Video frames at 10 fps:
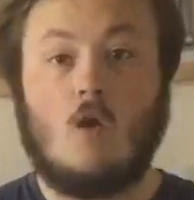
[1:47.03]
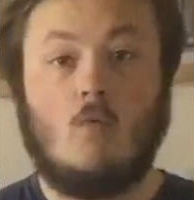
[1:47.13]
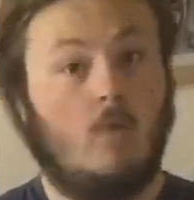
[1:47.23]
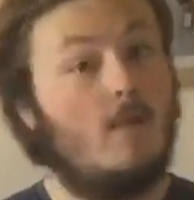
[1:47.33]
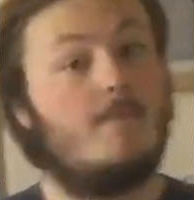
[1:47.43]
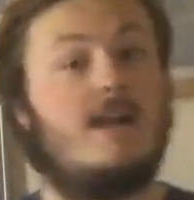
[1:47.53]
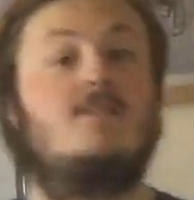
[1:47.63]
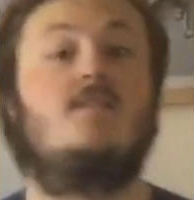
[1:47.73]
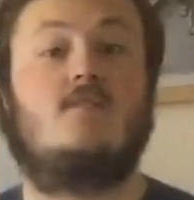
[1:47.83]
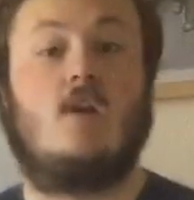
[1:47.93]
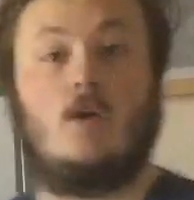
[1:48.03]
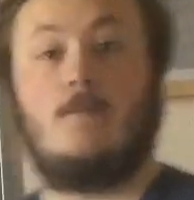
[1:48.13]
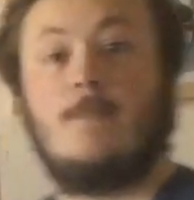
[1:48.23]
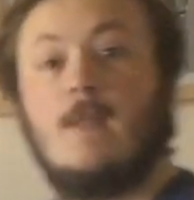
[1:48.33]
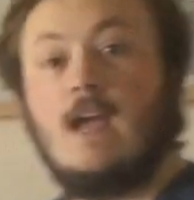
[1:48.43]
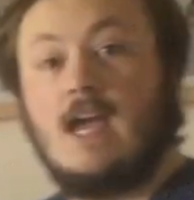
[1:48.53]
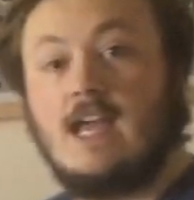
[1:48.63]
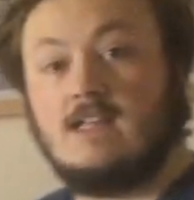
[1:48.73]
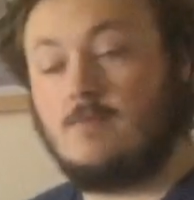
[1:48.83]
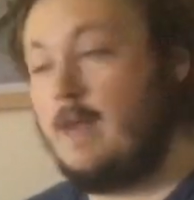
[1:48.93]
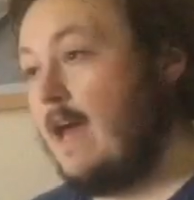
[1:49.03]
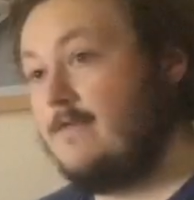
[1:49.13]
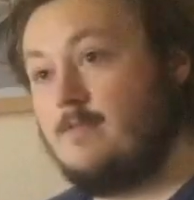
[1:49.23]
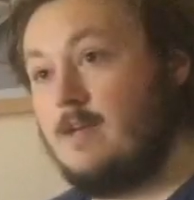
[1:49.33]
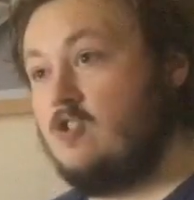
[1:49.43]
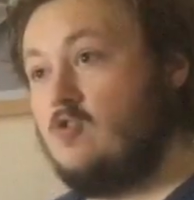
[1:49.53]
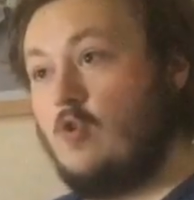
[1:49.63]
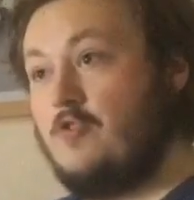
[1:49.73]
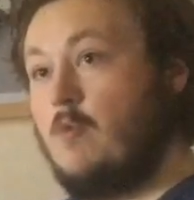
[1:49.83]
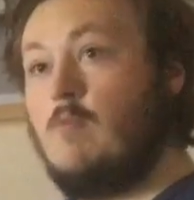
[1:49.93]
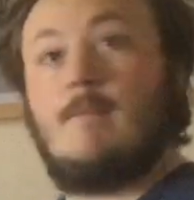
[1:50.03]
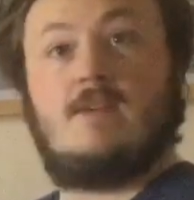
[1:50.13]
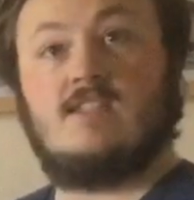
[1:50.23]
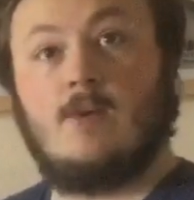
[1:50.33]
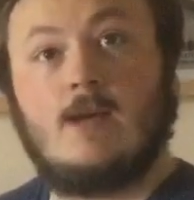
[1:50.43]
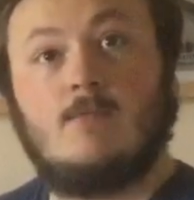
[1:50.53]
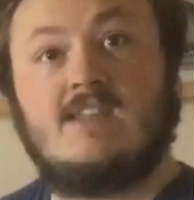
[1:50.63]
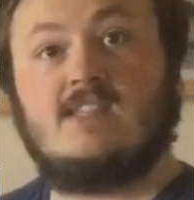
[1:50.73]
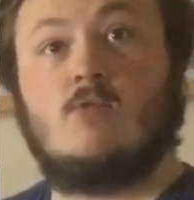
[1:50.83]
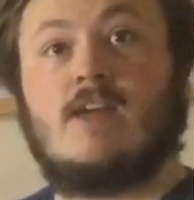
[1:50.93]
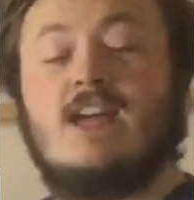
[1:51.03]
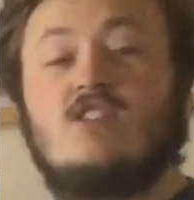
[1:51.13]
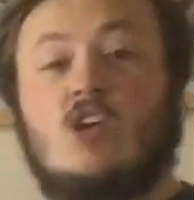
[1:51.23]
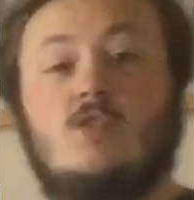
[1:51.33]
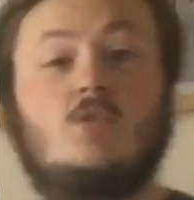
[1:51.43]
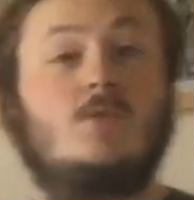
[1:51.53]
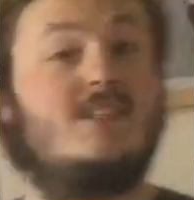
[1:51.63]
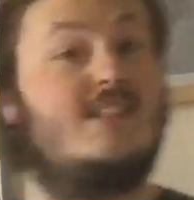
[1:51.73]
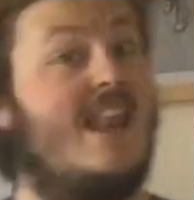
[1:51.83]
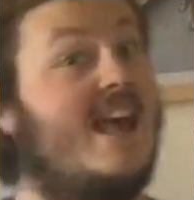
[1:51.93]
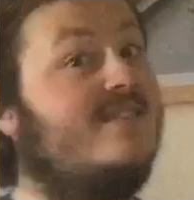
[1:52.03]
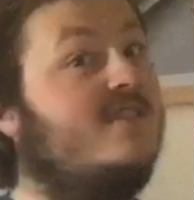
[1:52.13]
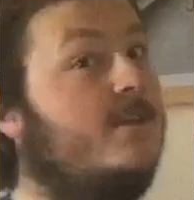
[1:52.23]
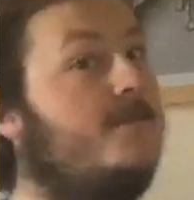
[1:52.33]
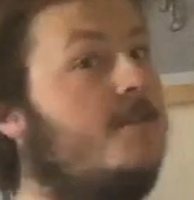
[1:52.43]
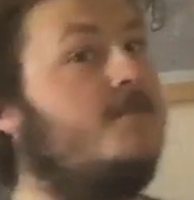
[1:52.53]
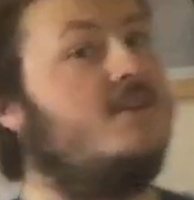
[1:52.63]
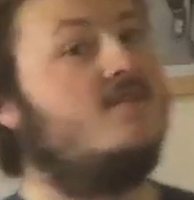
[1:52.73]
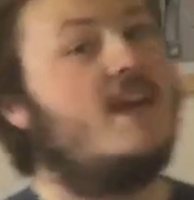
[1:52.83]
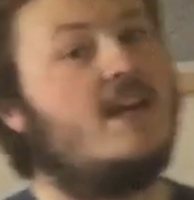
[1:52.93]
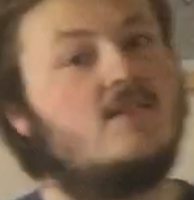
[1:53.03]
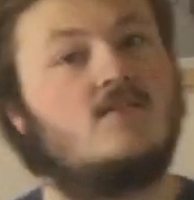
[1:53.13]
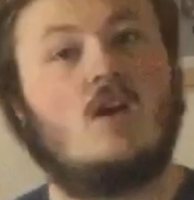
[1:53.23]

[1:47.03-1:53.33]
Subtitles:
What matters though is we have to make sure that when we do it, we still get a total that's less than 56,